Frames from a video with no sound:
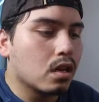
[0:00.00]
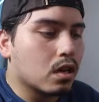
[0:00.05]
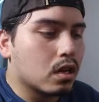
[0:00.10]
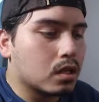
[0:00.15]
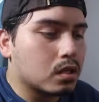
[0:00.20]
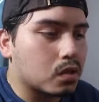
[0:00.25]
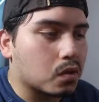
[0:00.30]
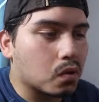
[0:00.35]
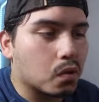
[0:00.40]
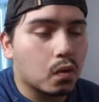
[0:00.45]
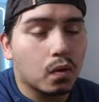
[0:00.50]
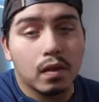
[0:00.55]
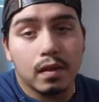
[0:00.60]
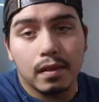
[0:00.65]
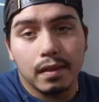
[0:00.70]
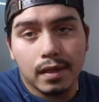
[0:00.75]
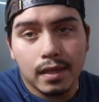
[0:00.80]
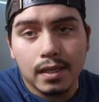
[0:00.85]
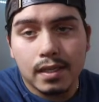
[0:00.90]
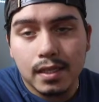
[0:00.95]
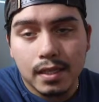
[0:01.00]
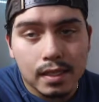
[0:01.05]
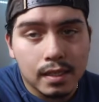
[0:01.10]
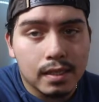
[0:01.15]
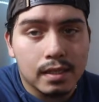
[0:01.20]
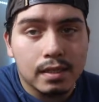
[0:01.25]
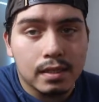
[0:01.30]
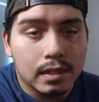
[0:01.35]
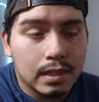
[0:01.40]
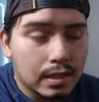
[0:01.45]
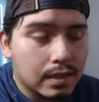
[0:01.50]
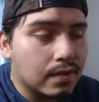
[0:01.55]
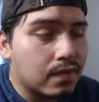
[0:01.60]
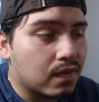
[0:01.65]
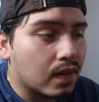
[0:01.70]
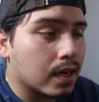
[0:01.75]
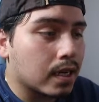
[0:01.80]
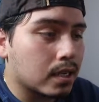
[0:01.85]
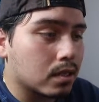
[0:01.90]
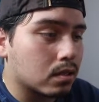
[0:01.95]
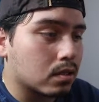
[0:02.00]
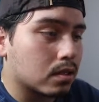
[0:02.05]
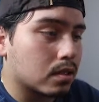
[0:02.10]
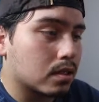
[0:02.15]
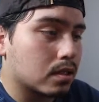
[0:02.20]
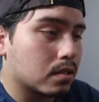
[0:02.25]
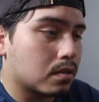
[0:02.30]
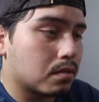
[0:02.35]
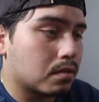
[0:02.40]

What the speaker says: So this is the final